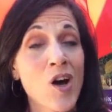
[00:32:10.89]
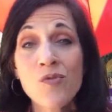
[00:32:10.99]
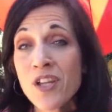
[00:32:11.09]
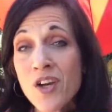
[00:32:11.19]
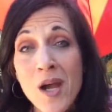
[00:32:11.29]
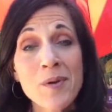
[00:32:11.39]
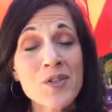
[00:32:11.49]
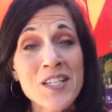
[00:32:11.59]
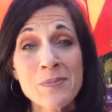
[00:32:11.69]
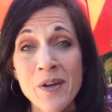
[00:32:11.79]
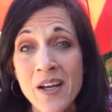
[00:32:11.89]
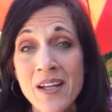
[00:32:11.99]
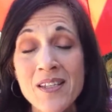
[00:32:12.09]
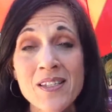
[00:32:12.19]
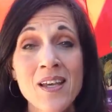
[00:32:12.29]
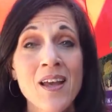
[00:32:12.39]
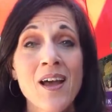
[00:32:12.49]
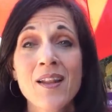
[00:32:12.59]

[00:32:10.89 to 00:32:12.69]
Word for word: Hopefully you're able to experience